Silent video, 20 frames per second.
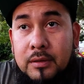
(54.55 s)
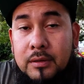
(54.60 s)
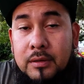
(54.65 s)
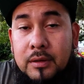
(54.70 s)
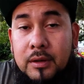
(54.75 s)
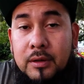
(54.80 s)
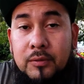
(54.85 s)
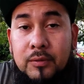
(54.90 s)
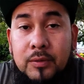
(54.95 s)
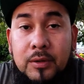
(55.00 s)

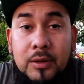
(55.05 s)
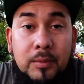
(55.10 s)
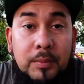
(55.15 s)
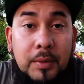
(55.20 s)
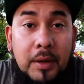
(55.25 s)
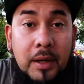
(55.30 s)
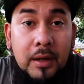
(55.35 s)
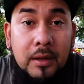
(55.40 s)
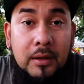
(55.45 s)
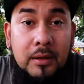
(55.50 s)
things we need to
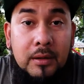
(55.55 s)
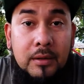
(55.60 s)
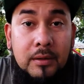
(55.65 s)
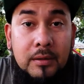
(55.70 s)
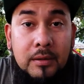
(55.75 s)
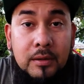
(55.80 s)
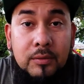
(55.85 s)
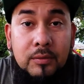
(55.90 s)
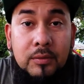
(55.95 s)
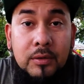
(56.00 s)
pack,
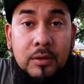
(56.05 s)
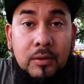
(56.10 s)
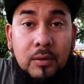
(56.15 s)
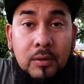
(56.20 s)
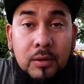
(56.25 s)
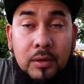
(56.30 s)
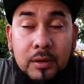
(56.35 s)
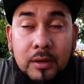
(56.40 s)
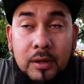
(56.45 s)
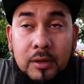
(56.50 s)
things we need to
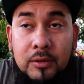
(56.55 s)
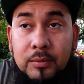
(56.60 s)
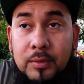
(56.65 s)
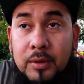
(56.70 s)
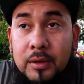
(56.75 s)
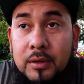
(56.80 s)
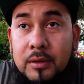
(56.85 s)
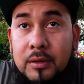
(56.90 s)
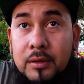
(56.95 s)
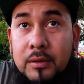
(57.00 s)
organize
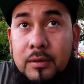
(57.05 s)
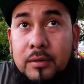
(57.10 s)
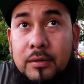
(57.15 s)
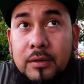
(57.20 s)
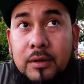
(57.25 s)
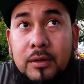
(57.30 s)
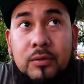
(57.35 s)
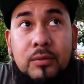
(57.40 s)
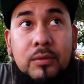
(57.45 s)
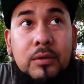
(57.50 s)
better,
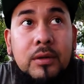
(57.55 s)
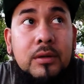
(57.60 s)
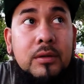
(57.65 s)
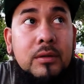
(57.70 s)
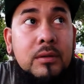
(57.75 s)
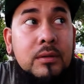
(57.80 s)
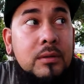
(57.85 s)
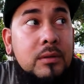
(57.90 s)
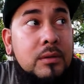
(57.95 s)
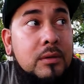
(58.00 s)
things we need
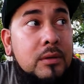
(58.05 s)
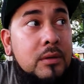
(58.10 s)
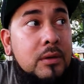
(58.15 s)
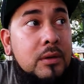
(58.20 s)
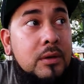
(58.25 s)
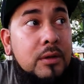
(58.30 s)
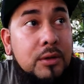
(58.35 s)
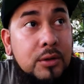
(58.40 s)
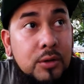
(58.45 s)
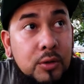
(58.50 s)
to
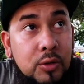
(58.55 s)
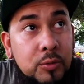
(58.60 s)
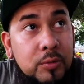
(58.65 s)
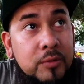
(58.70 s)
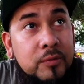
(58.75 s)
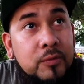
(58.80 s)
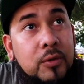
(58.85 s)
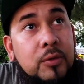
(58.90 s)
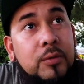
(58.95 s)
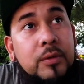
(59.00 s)
do
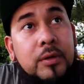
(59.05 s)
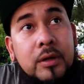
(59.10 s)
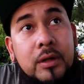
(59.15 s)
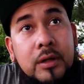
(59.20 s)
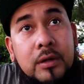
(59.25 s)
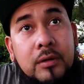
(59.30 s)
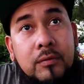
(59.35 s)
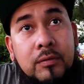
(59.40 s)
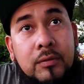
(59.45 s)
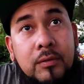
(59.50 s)
before we
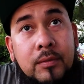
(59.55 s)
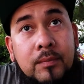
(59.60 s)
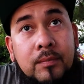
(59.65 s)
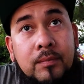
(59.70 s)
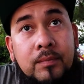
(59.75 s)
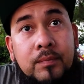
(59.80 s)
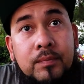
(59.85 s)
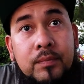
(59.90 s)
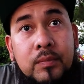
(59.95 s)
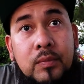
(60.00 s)
leave,
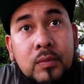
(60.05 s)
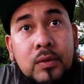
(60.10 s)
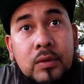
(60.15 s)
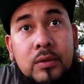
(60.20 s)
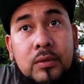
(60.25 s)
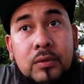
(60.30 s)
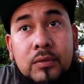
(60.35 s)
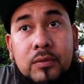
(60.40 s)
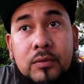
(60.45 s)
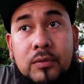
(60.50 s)

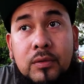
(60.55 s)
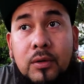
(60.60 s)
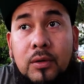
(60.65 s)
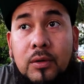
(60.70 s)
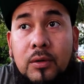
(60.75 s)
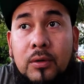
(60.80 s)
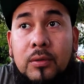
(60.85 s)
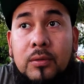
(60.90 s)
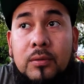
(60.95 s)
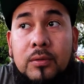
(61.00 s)

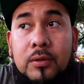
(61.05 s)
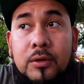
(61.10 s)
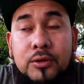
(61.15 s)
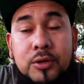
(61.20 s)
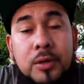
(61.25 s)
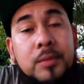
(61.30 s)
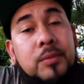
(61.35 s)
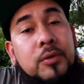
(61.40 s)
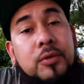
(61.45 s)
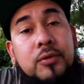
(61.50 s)
so the
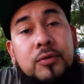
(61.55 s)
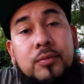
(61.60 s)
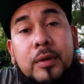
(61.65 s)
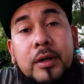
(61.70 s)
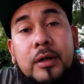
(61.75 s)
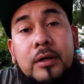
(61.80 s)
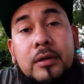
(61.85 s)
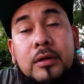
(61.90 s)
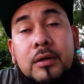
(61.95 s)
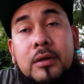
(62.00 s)
trip goes
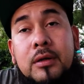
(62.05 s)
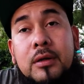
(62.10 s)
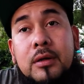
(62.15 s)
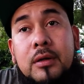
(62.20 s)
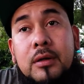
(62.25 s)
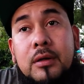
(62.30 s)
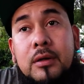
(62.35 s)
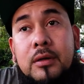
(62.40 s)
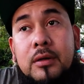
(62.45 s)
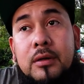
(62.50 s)
better.
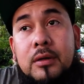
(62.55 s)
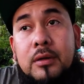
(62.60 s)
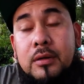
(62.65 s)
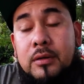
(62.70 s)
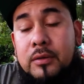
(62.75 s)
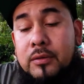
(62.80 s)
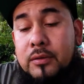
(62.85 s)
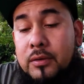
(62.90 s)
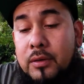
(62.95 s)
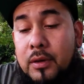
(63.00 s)

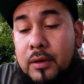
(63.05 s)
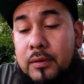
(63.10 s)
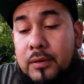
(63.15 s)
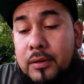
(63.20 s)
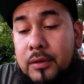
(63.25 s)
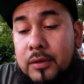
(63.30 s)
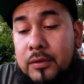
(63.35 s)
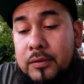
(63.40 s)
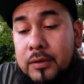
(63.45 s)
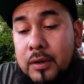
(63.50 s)
So I
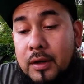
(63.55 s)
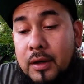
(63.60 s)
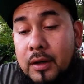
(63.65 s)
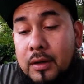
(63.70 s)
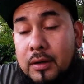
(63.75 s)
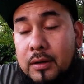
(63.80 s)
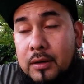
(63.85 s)
noticed that